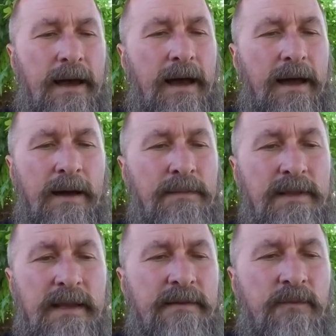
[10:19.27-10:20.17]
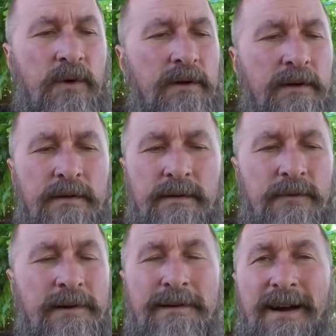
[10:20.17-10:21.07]
I believe
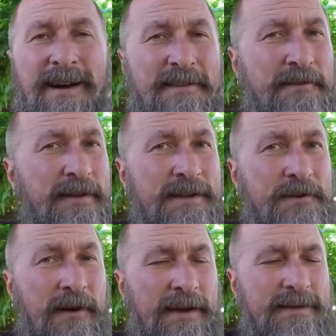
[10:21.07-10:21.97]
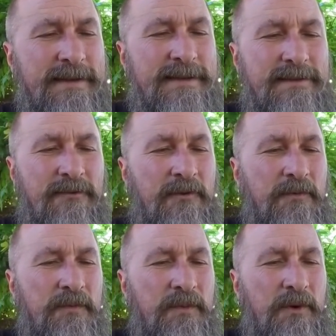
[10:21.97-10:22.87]
we're either in crisis
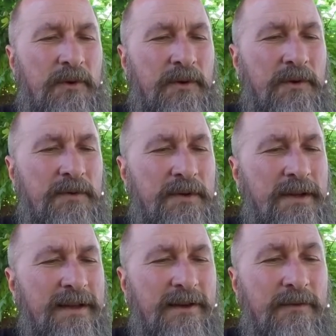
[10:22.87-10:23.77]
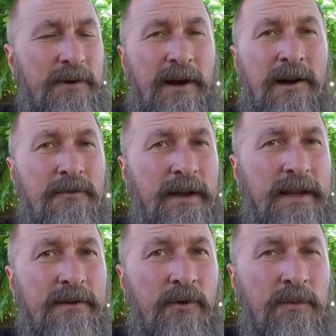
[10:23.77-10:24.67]
or we're
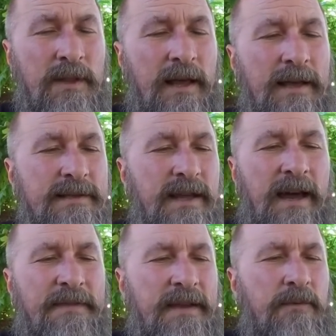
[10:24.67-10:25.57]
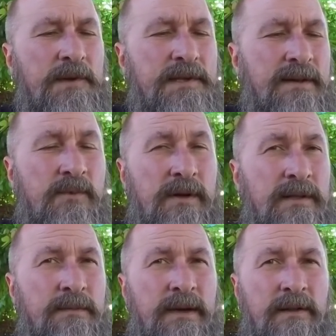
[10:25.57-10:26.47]
already normalized. I think we're somewhere
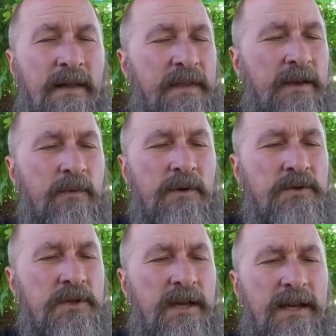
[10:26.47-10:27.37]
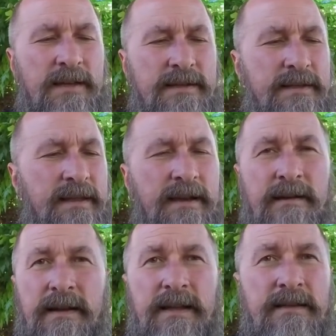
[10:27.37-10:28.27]
in the middle. I think we're just
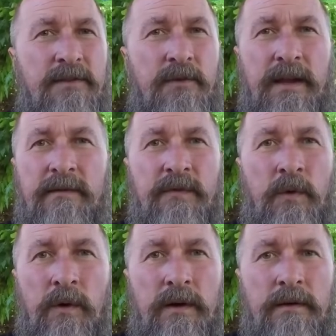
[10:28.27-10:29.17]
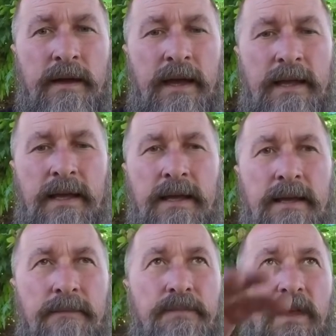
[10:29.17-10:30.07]
there in 3 and 4, okay,
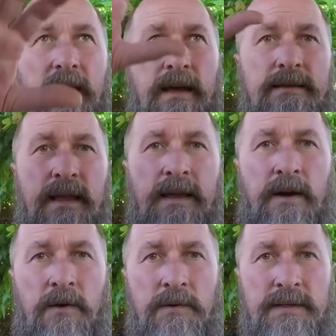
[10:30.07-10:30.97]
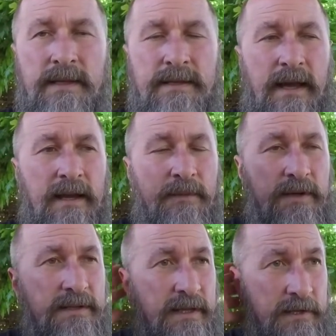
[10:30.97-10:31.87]
as a whole in society,
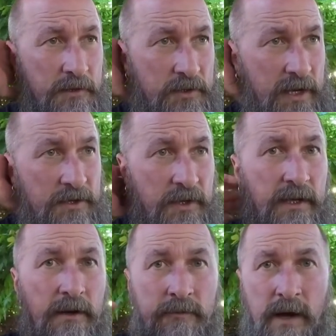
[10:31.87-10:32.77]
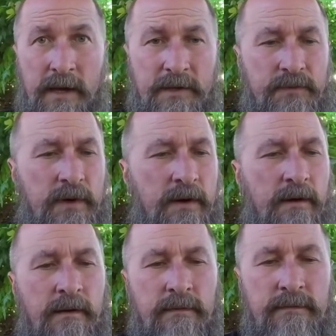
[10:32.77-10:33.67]
because things are changing. You know, right is
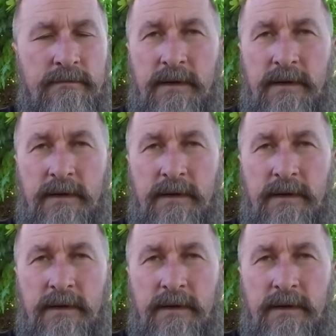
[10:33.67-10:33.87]
wrong,